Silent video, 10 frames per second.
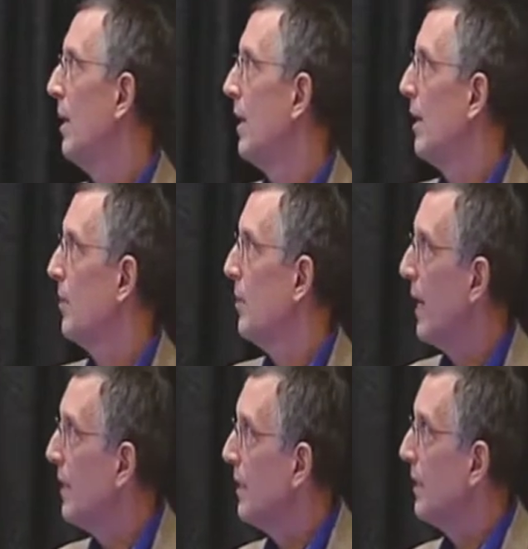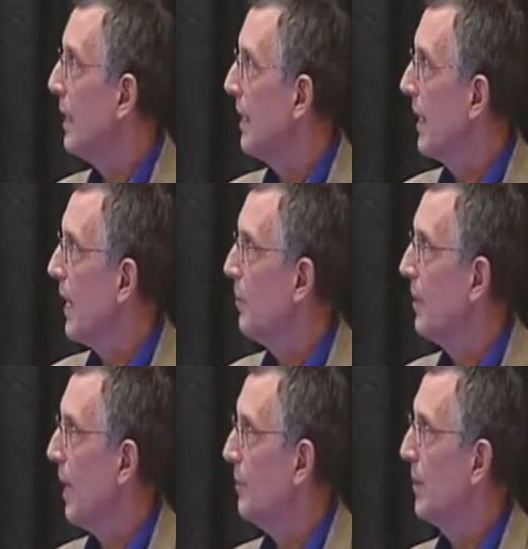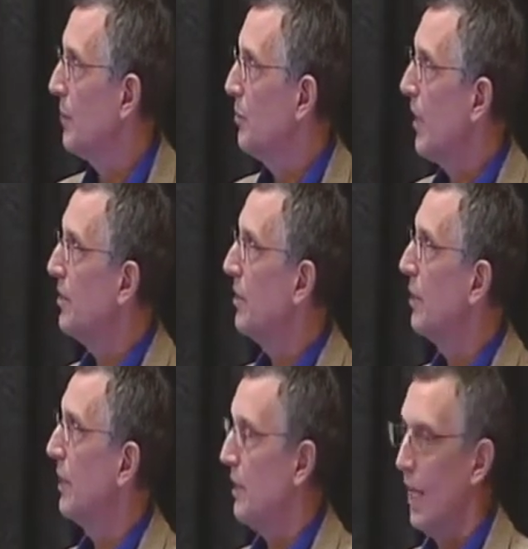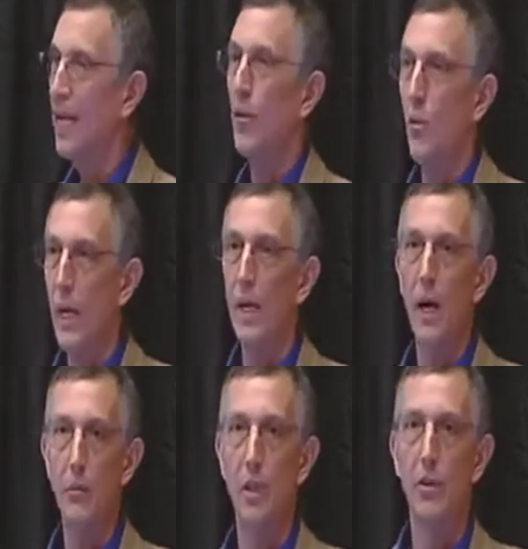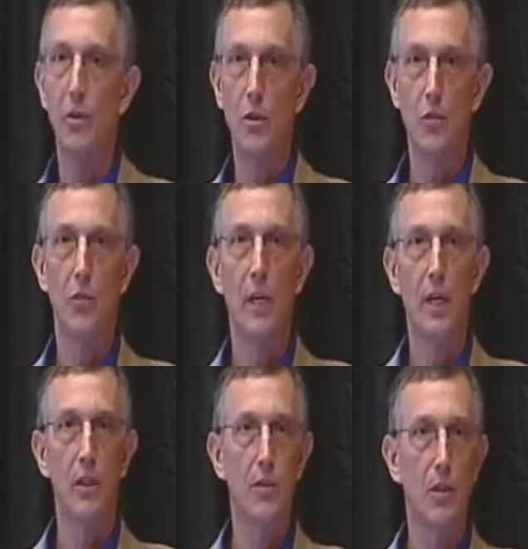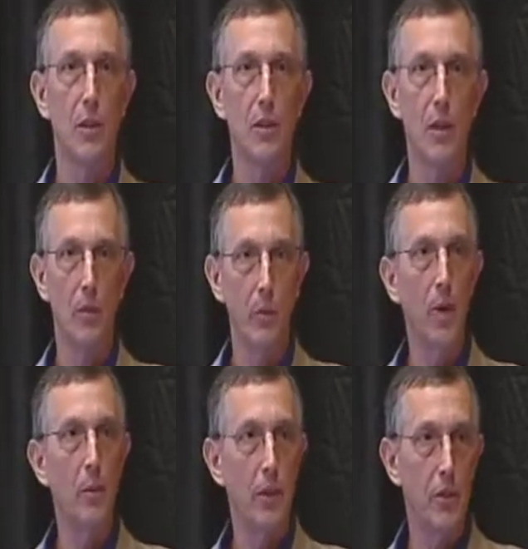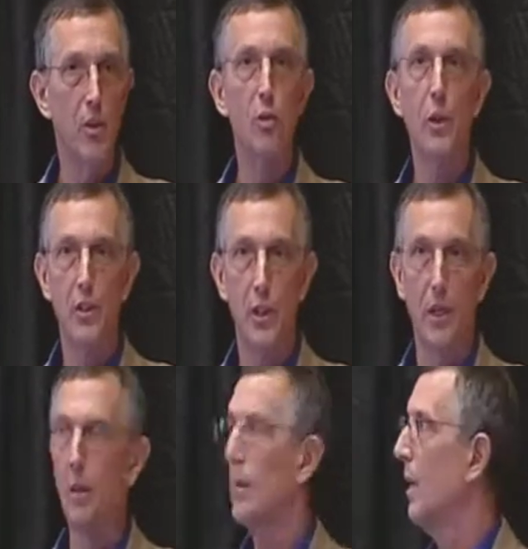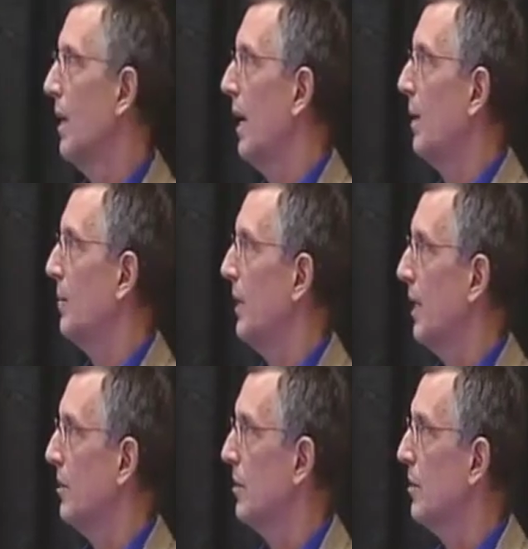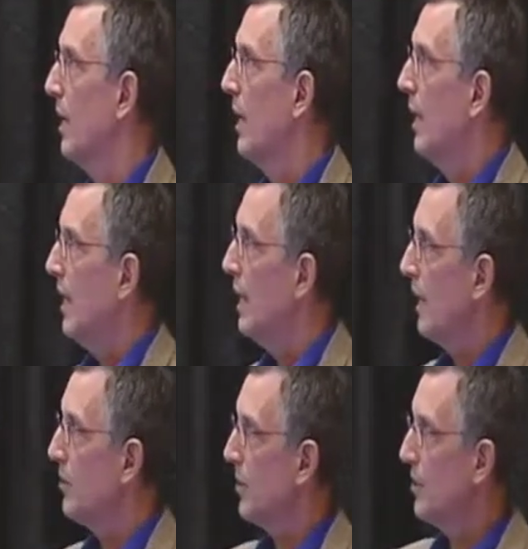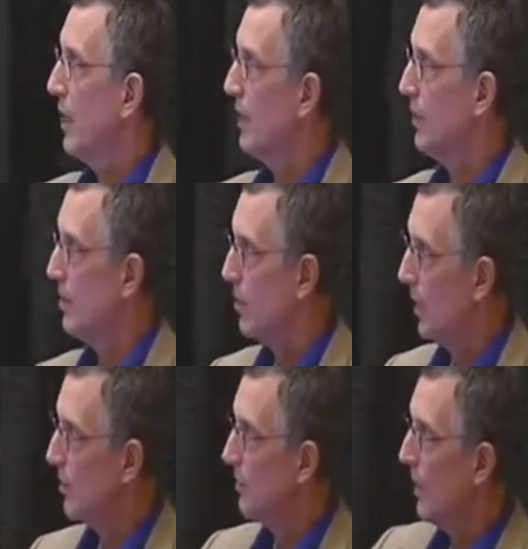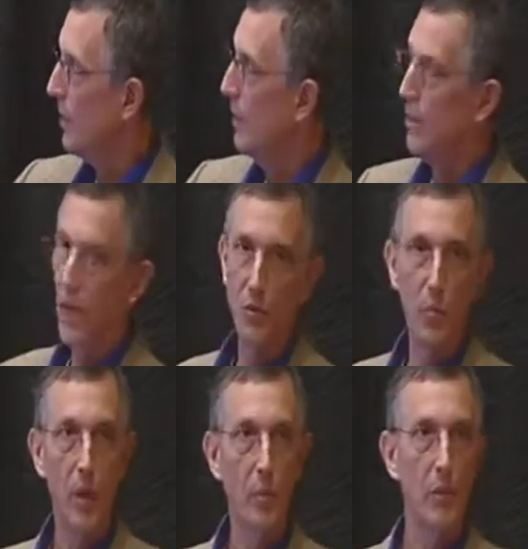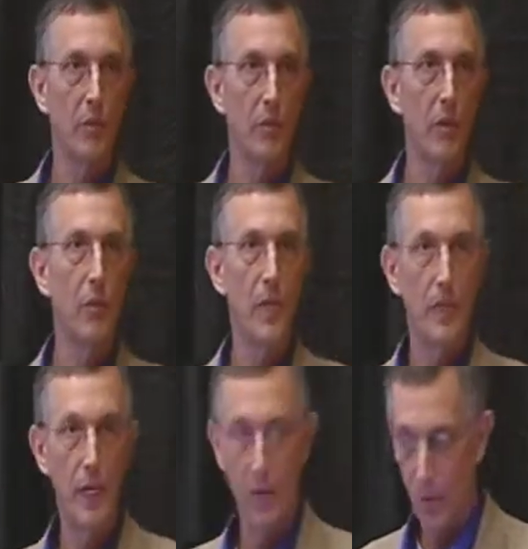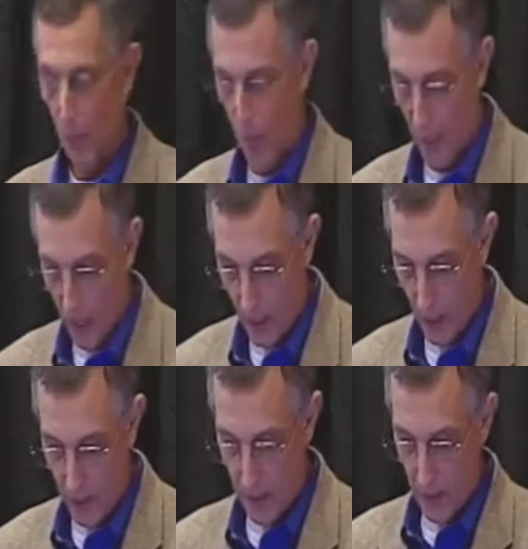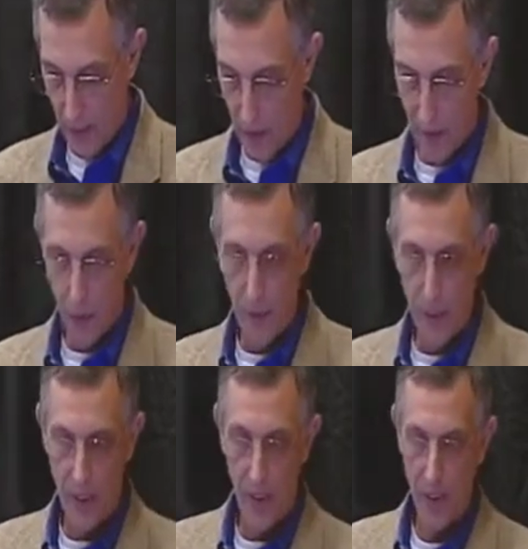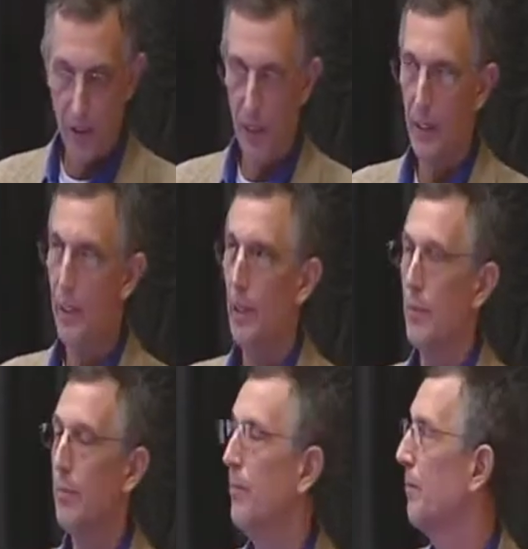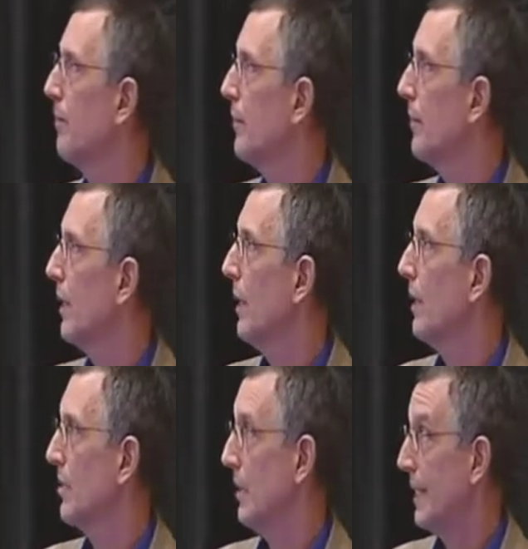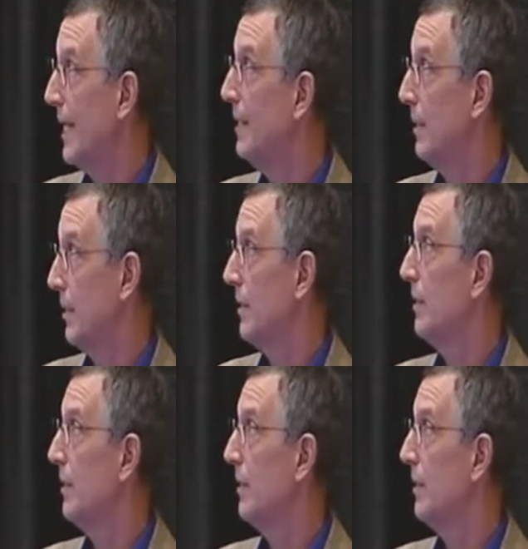The binary lighting output object is basically a lighter weight object used for light control. It's going to be primarily your switching applications. It actually is not in the standard yet. It's out for public review right now, and it'll be in as an addenda